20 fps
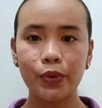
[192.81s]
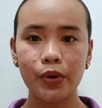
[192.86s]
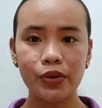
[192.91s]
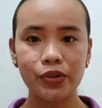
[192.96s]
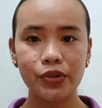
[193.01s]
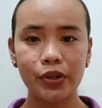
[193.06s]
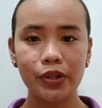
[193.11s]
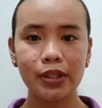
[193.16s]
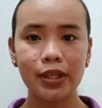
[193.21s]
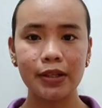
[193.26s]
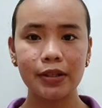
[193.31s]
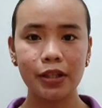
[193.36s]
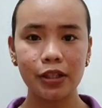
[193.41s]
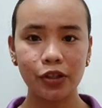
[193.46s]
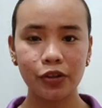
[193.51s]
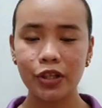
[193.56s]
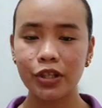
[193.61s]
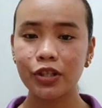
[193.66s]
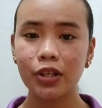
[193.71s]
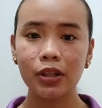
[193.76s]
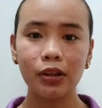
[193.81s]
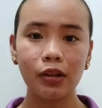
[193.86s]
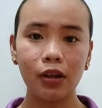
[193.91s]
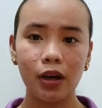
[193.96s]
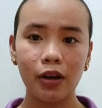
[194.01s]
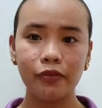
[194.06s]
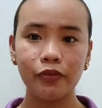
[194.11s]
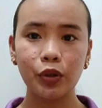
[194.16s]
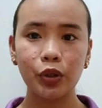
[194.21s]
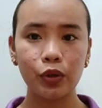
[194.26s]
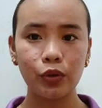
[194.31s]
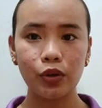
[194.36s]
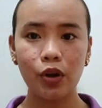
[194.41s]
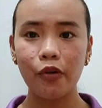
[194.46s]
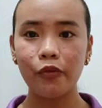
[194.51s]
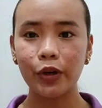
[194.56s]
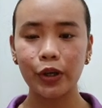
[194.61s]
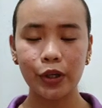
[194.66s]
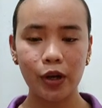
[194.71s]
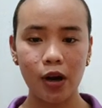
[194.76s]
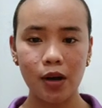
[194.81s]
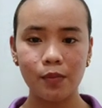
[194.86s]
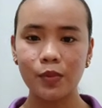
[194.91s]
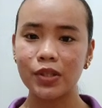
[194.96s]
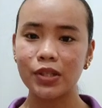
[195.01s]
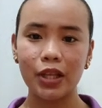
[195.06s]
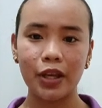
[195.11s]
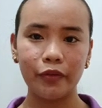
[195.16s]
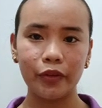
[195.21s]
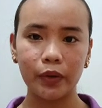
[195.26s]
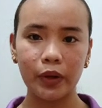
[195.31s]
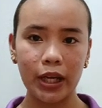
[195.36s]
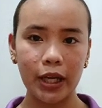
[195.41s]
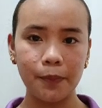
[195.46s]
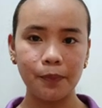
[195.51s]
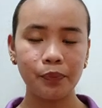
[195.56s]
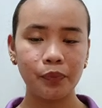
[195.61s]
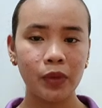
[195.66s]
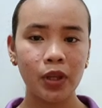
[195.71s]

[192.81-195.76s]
asserting that Christian love could overcome slavery.